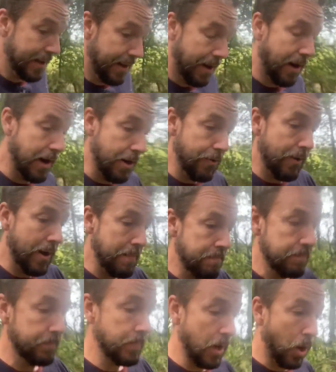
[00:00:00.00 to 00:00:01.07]
our
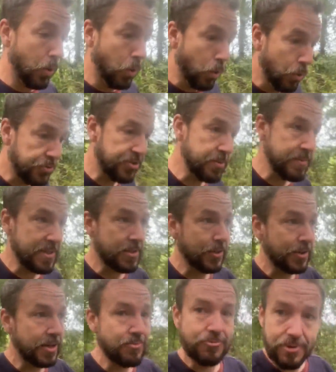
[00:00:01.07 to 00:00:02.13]
um, our autumn is
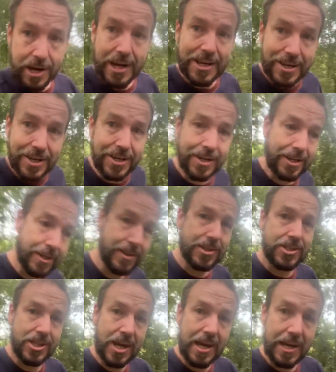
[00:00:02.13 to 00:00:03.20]
looking really good this
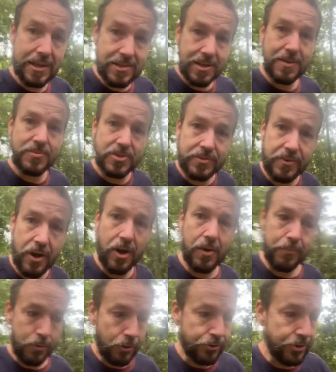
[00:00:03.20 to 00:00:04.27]
year in terms of our
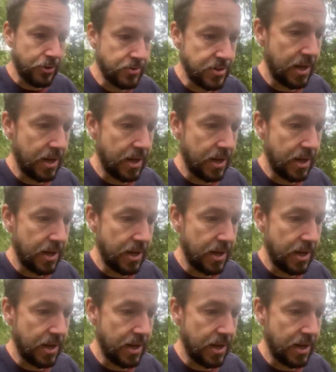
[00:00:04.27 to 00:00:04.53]
produce and